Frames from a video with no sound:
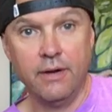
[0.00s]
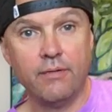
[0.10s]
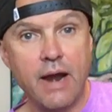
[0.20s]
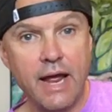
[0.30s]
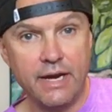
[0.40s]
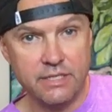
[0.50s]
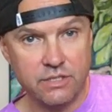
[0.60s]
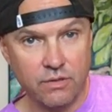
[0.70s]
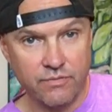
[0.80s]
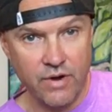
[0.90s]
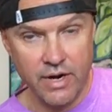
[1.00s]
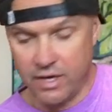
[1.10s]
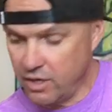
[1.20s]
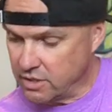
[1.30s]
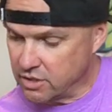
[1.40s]
All right, so very
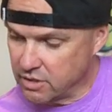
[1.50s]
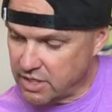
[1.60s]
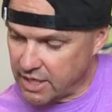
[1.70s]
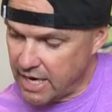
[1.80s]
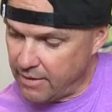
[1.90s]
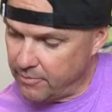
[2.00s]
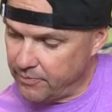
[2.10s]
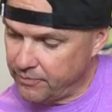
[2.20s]
good. So check it out.